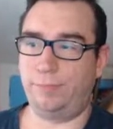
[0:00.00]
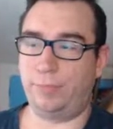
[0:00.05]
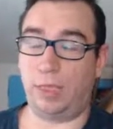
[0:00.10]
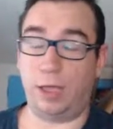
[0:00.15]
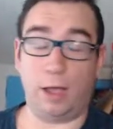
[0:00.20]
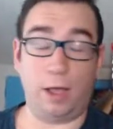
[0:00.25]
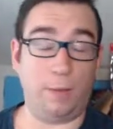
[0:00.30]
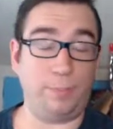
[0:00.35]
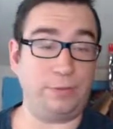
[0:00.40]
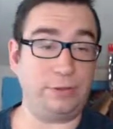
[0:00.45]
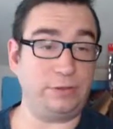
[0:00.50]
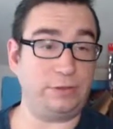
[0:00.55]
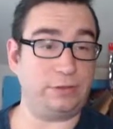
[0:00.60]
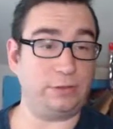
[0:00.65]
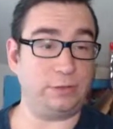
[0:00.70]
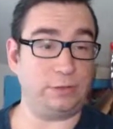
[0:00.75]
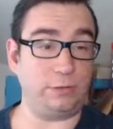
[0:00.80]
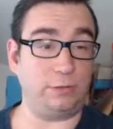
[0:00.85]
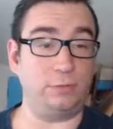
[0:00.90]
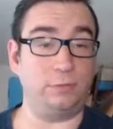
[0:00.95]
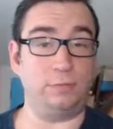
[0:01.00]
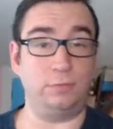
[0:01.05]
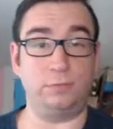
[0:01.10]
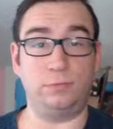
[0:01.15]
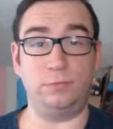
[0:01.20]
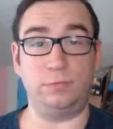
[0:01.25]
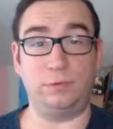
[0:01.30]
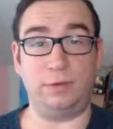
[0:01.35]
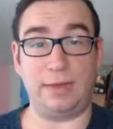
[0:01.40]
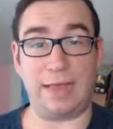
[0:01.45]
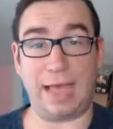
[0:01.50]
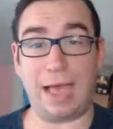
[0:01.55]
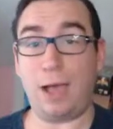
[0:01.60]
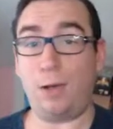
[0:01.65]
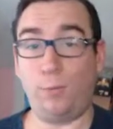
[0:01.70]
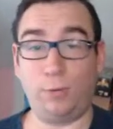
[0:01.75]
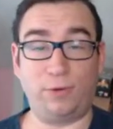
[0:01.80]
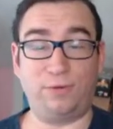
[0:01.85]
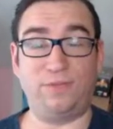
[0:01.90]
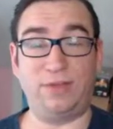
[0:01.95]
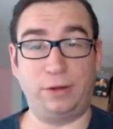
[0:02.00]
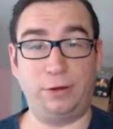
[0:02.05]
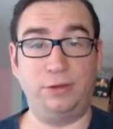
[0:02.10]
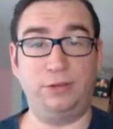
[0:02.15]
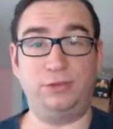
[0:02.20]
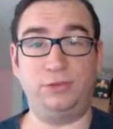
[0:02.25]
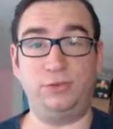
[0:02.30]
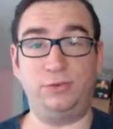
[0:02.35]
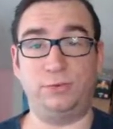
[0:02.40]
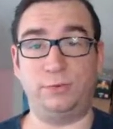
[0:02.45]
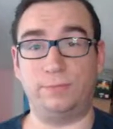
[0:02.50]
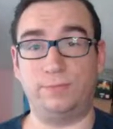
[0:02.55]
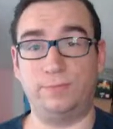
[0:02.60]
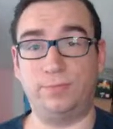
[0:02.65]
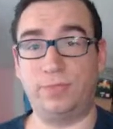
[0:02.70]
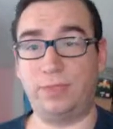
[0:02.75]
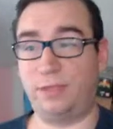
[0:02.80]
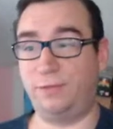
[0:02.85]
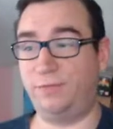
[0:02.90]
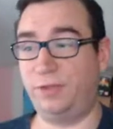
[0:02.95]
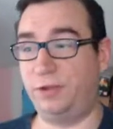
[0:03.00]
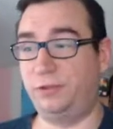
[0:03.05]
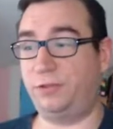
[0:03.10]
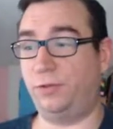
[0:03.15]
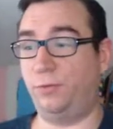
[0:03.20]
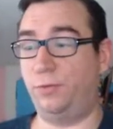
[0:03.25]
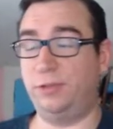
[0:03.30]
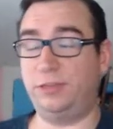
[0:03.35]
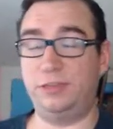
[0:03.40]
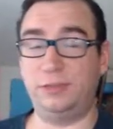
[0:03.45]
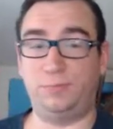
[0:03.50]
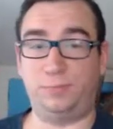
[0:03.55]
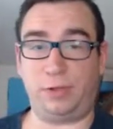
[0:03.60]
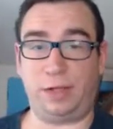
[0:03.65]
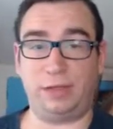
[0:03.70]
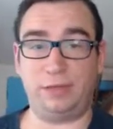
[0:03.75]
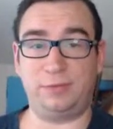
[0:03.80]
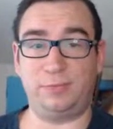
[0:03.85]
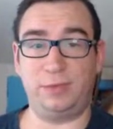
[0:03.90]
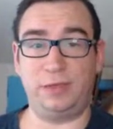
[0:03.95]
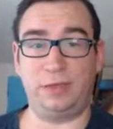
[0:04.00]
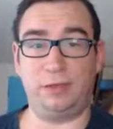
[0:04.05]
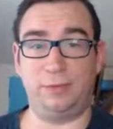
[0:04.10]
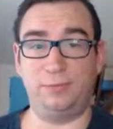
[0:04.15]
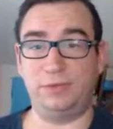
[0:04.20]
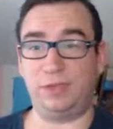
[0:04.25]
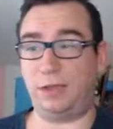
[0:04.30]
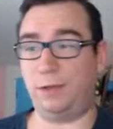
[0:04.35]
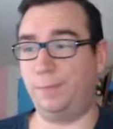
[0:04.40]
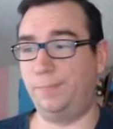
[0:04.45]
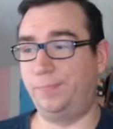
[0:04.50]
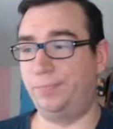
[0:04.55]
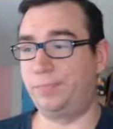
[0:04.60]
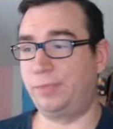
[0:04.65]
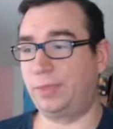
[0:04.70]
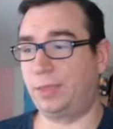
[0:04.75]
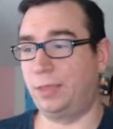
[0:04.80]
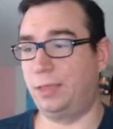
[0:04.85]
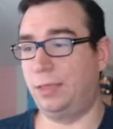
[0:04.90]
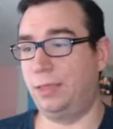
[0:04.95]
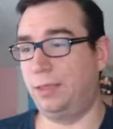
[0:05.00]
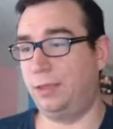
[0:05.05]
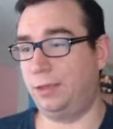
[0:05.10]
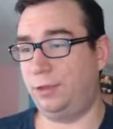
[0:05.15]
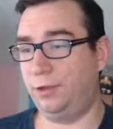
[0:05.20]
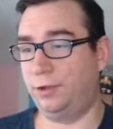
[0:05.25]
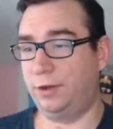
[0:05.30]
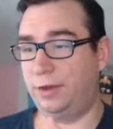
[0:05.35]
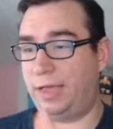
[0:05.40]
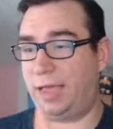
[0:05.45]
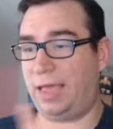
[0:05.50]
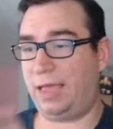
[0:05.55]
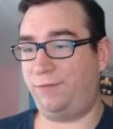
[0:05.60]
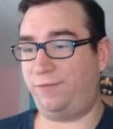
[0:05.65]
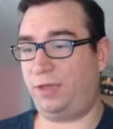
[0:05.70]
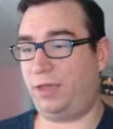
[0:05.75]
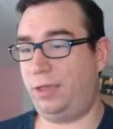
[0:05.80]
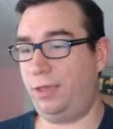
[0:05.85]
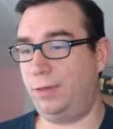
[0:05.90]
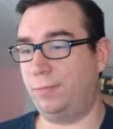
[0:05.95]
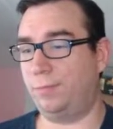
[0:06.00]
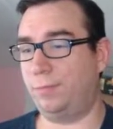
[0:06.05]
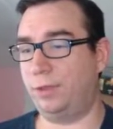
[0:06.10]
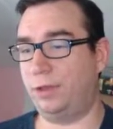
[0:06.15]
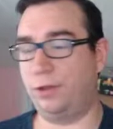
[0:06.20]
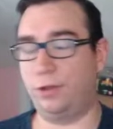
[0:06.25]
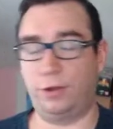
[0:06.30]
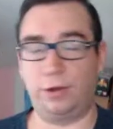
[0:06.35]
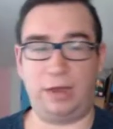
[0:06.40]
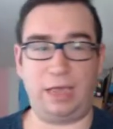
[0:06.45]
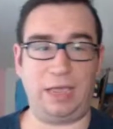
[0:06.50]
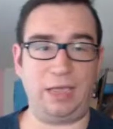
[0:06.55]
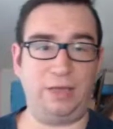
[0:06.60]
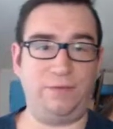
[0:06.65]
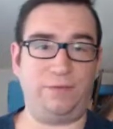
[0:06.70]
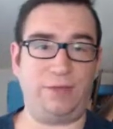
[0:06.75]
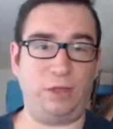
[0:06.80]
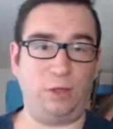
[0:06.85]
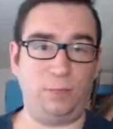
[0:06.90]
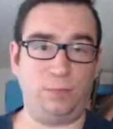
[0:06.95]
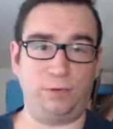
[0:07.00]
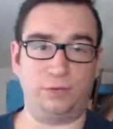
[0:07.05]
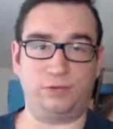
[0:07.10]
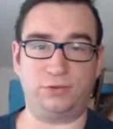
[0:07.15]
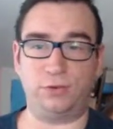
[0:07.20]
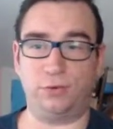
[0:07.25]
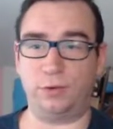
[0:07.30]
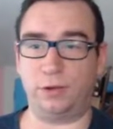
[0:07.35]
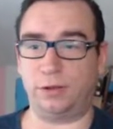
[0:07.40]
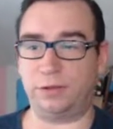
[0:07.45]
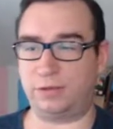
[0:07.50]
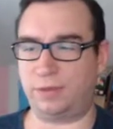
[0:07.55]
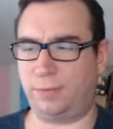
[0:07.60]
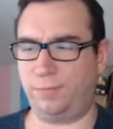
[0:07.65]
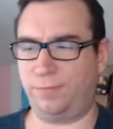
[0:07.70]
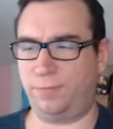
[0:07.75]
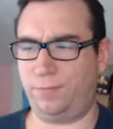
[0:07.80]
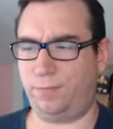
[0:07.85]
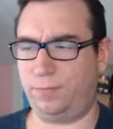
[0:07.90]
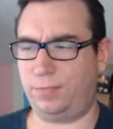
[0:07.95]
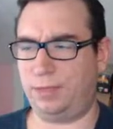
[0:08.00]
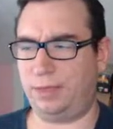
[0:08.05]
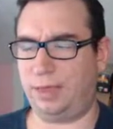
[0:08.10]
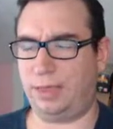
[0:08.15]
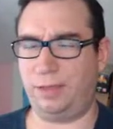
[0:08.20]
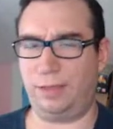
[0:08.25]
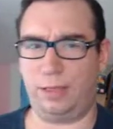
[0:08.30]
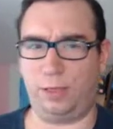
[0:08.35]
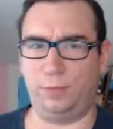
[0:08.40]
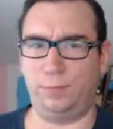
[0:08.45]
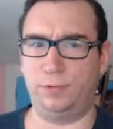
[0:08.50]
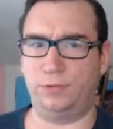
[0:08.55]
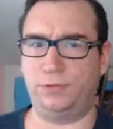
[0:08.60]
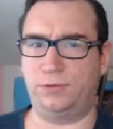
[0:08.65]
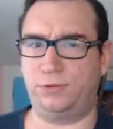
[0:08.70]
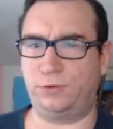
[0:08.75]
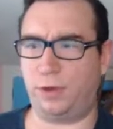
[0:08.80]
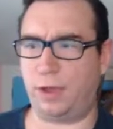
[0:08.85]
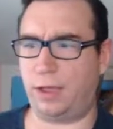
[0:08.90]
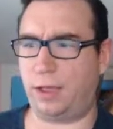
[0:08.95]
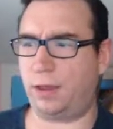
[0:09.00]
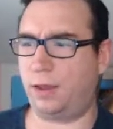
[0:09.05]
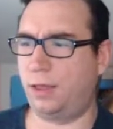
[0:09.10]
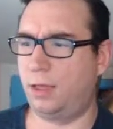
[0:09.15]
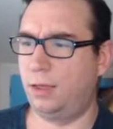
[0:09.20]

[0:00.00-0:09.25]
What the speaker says: Up until now, or very soon. Very soon. Once his blossoming comes out, you're going to have him. You're going to have Helbridsaurus. Helbrid's Dragon.